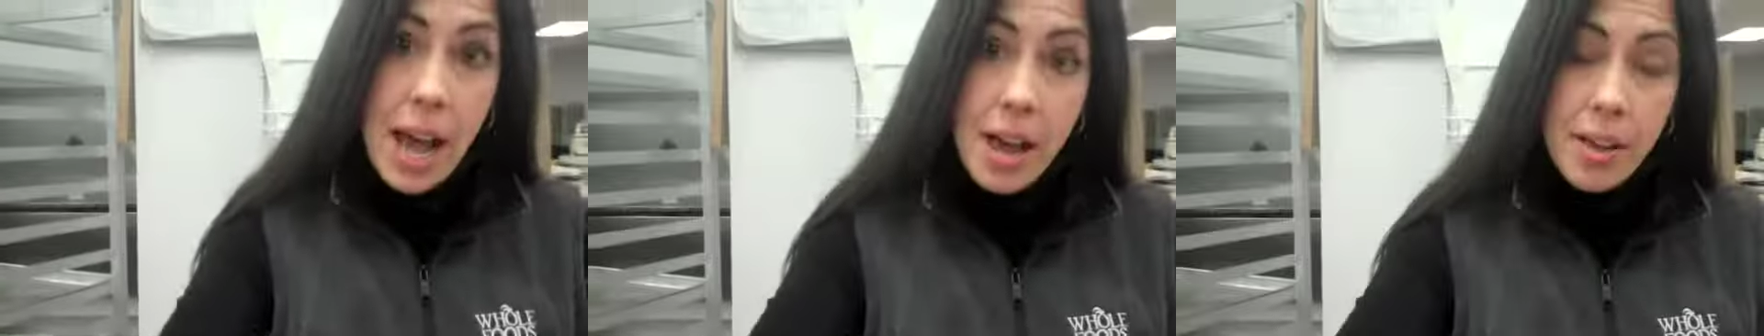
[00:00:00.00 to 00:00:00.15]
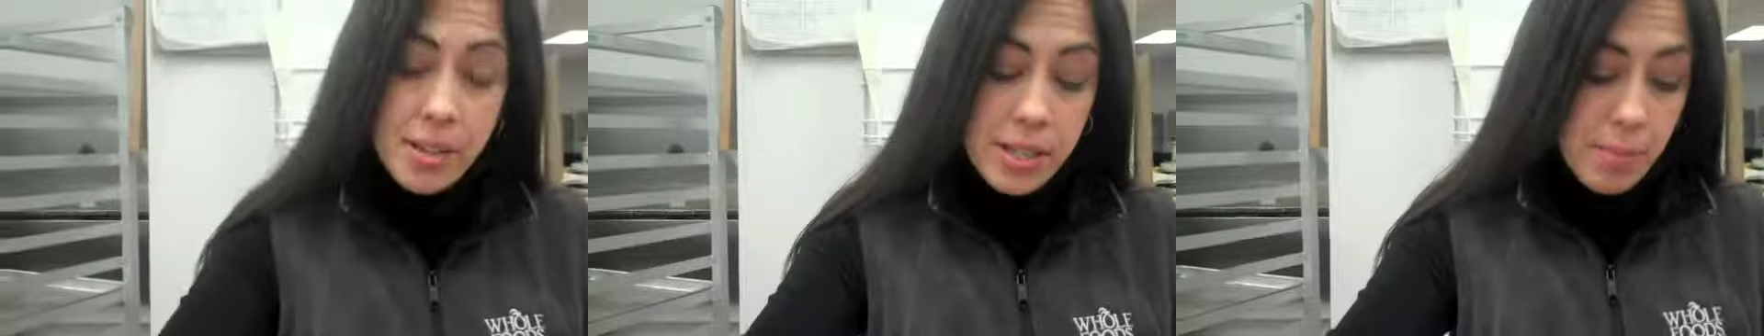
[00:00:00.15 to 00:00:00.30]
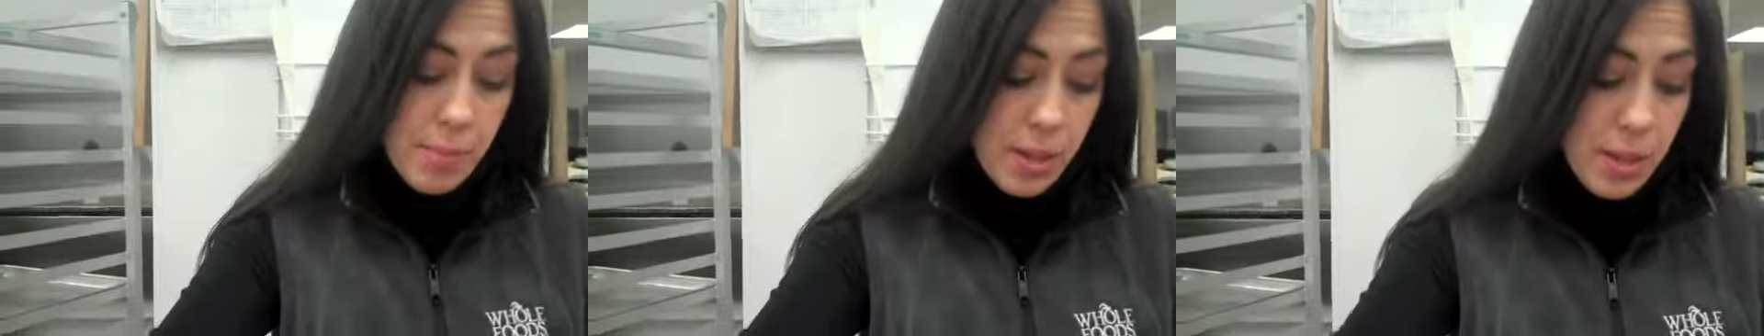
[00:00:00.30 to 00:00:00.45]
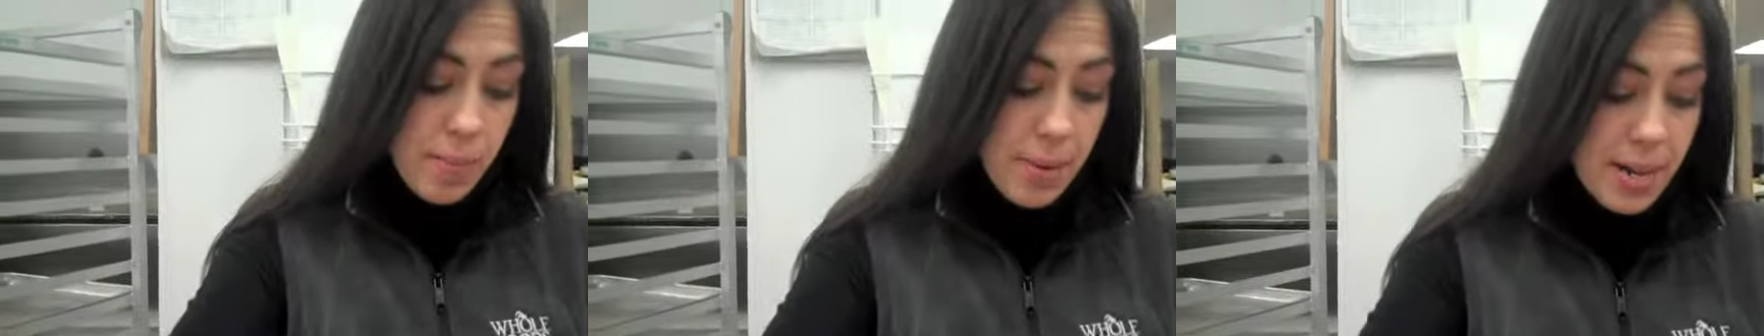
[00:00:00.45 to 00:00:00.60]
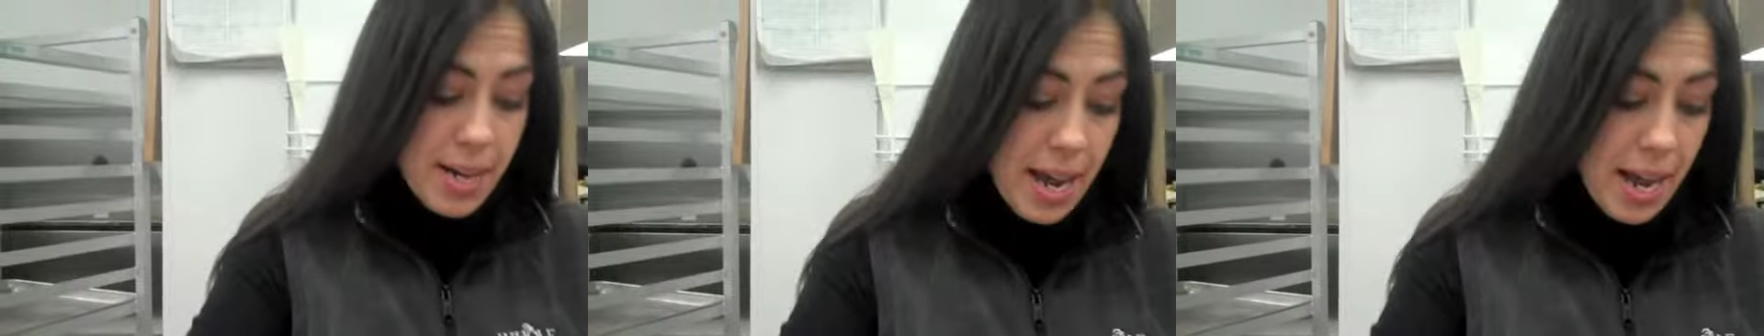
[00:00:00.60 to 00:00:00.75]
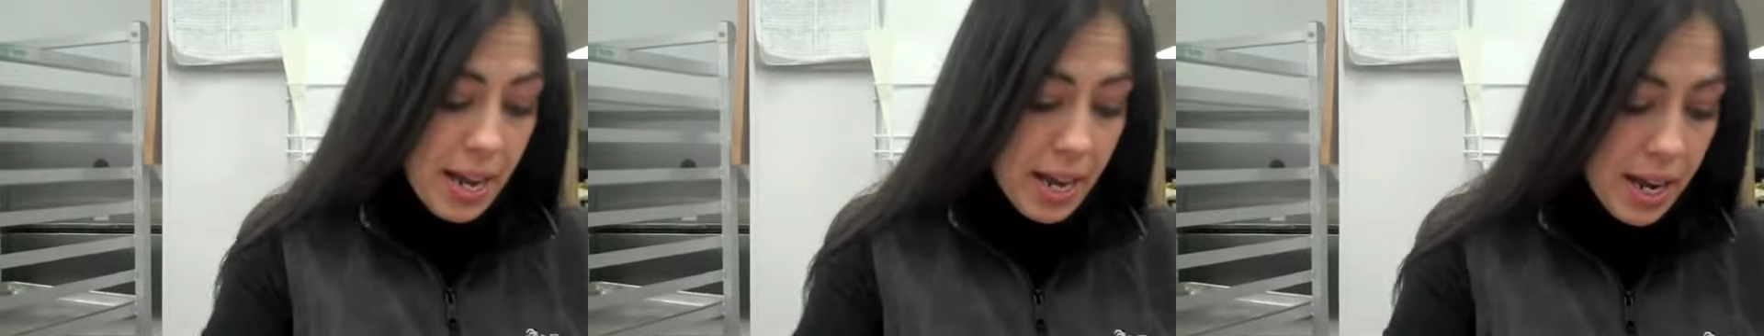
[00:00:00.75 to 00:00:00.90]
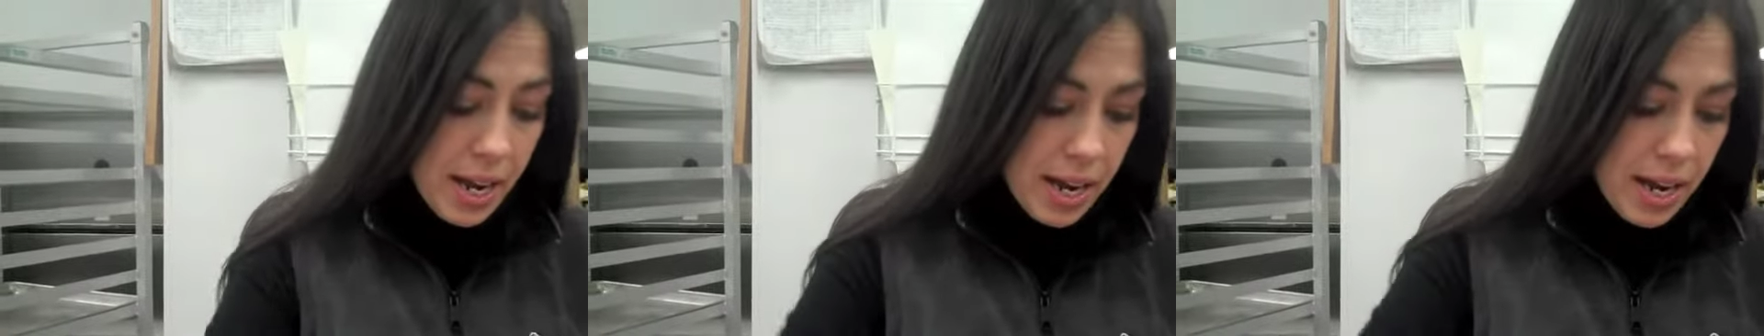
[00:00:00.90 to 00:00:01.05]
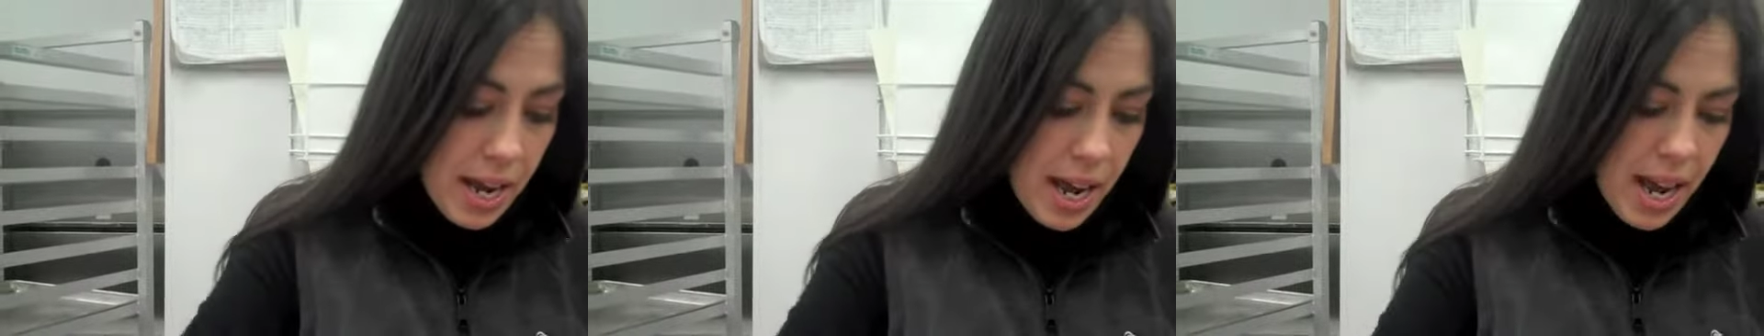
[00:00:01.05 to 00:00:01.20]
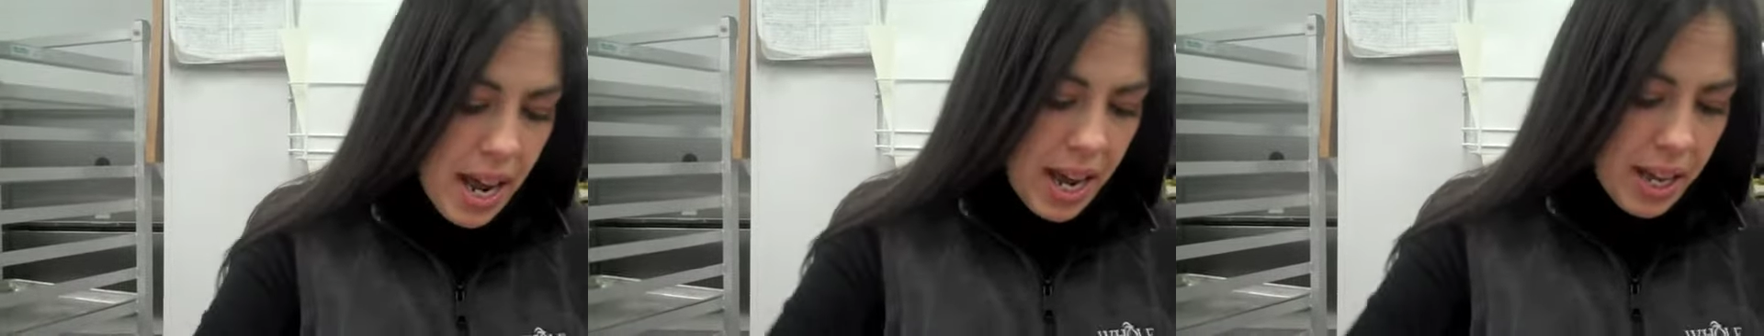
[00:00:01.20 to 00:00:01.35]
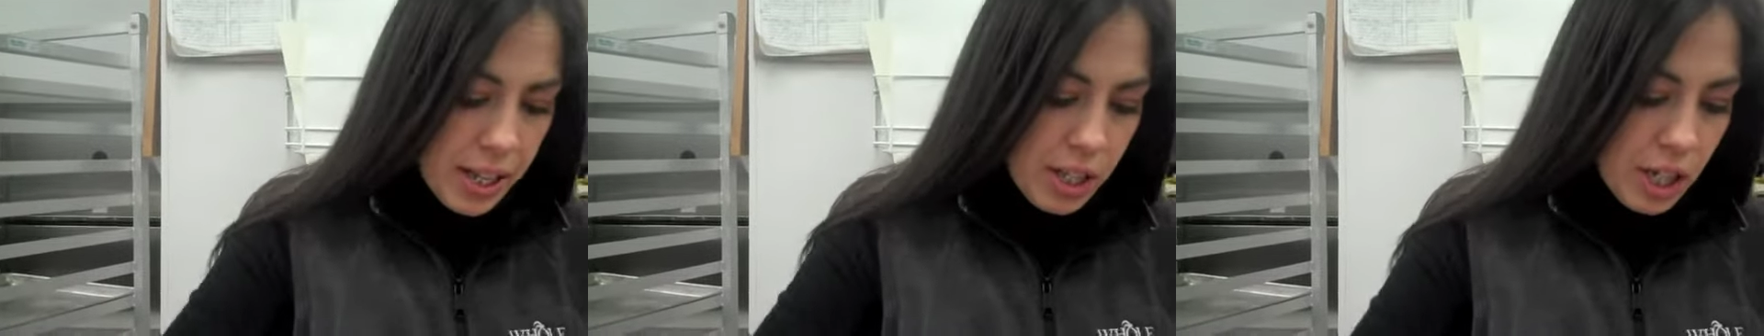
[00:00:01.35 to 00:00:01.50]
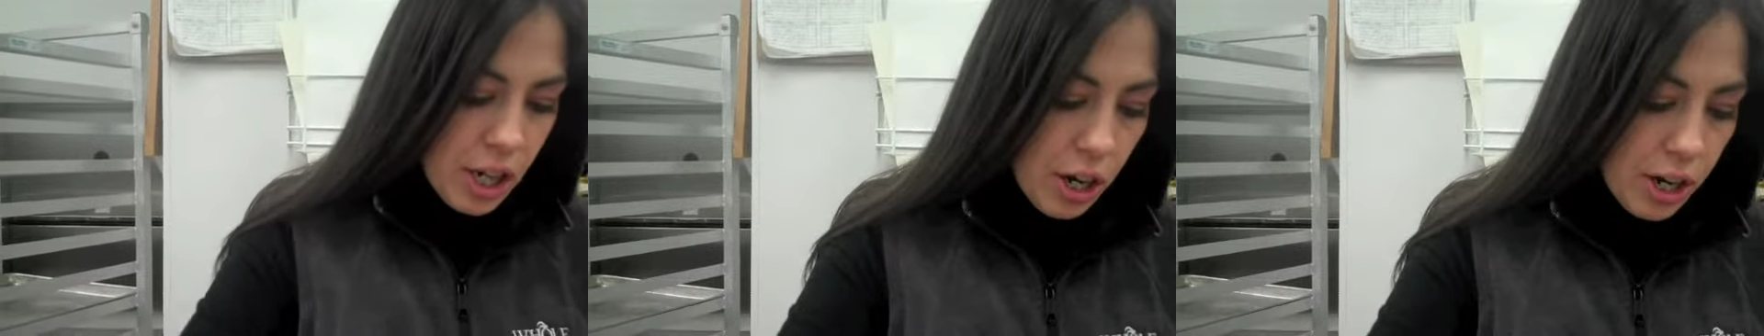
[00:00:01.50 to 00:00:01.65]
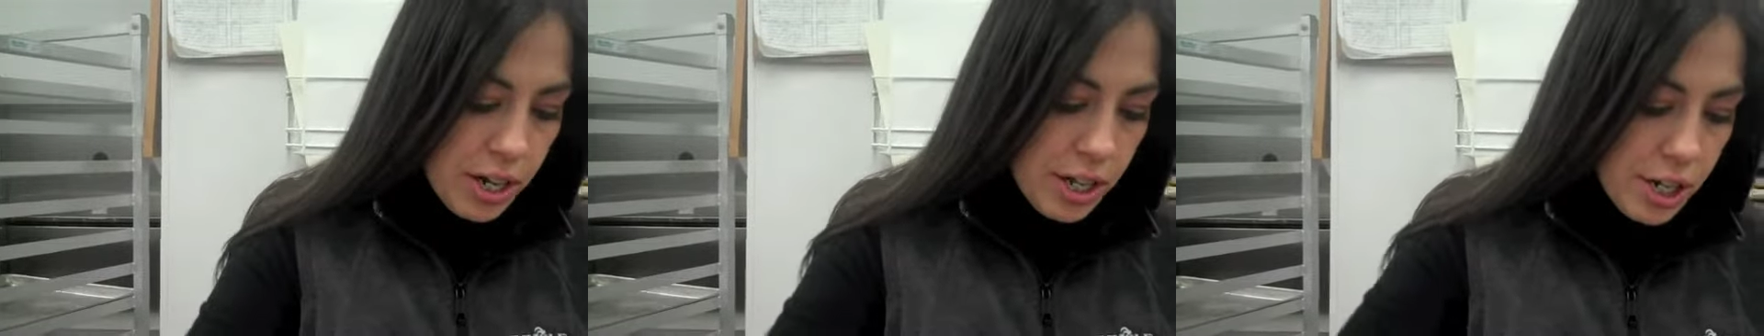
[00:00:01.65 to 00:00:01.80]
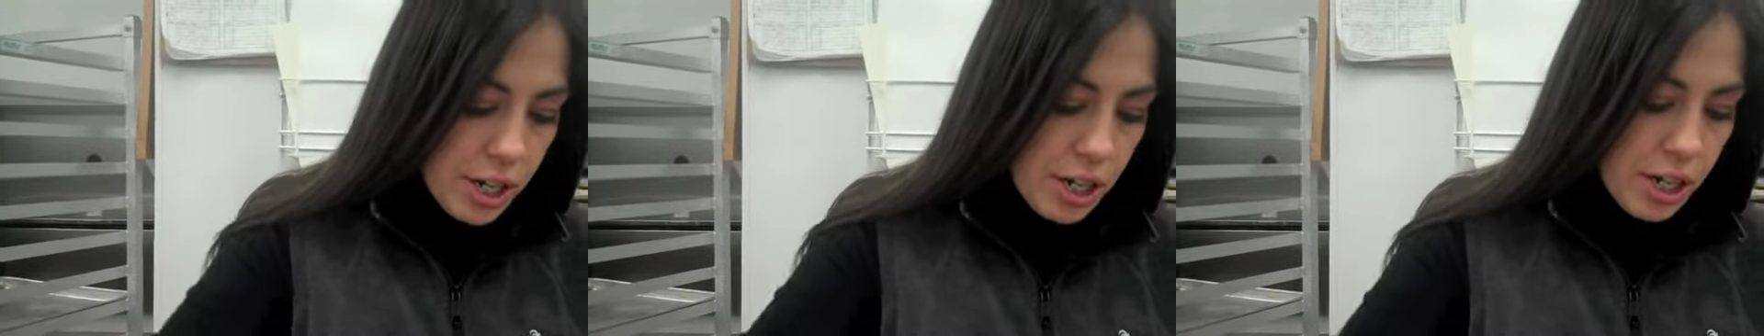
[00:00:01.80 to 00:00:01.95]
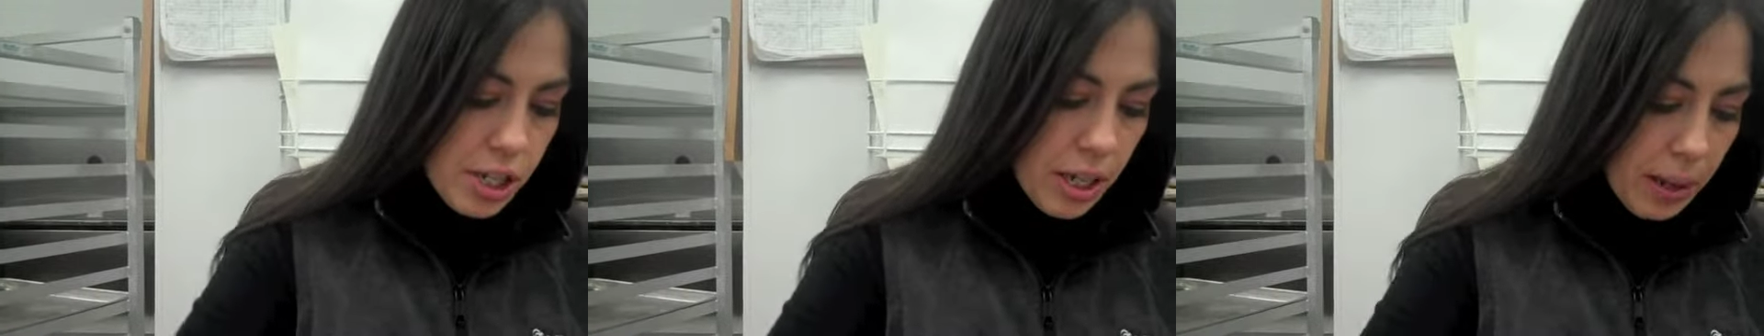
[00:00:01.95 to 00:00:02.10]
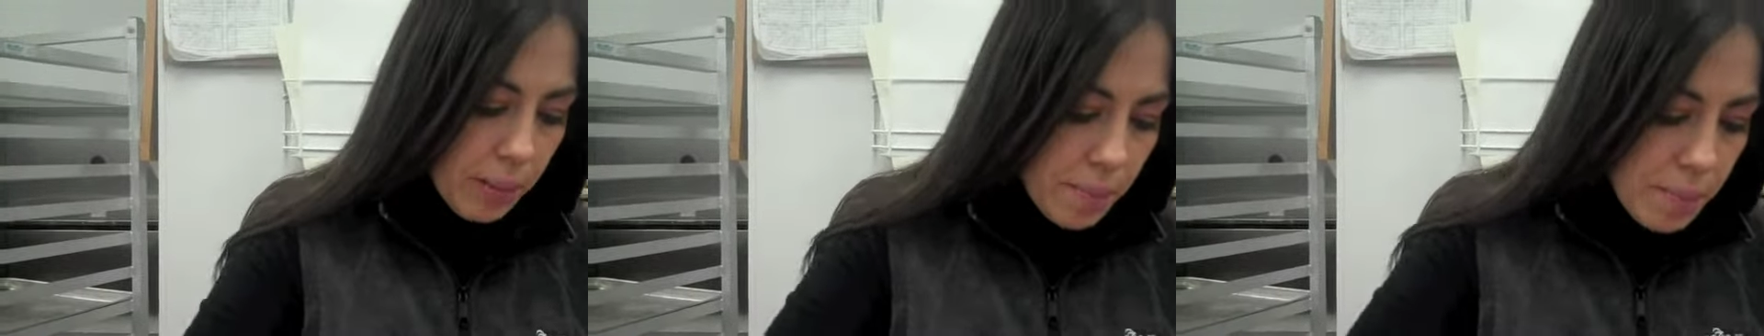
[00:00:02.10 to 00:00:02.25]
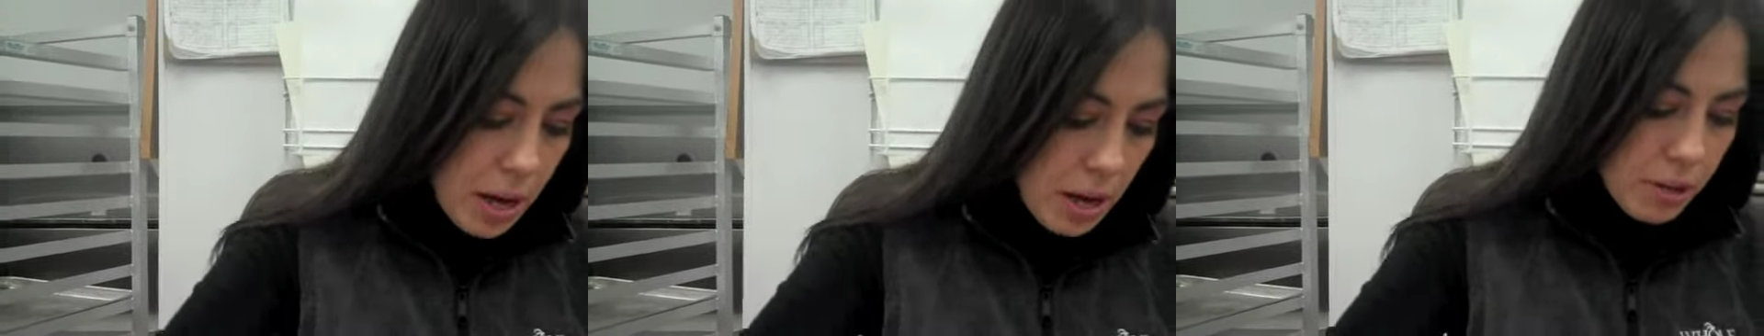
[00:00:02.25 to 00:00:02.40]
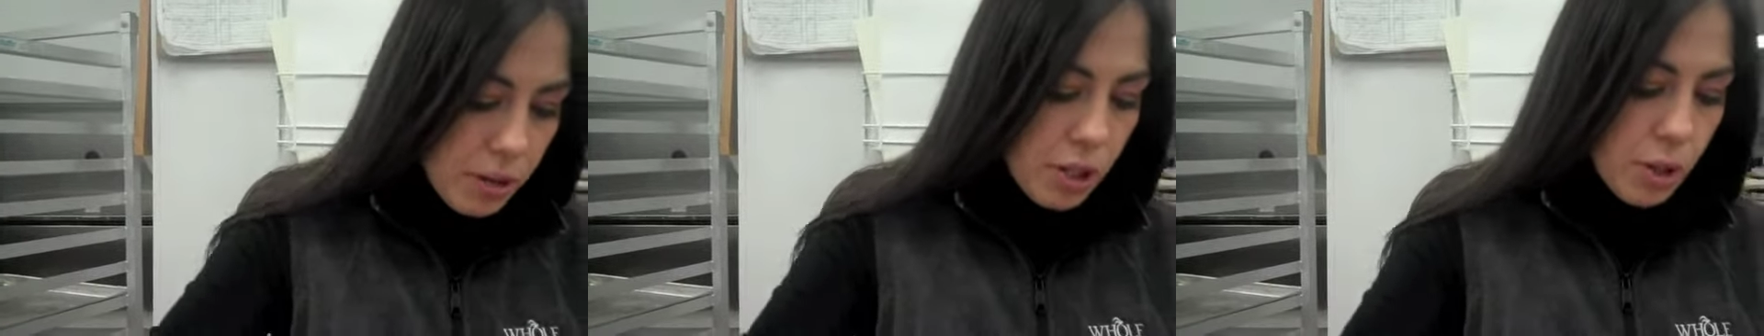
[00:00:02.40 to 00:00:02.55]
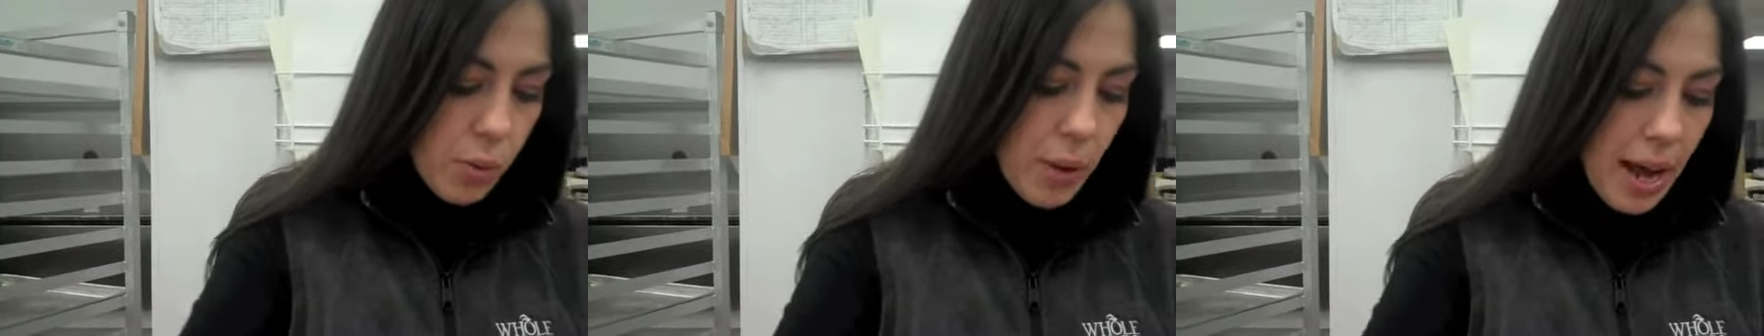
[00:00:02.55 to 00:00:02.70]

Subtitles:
how some of the banana, it's starting to just like melt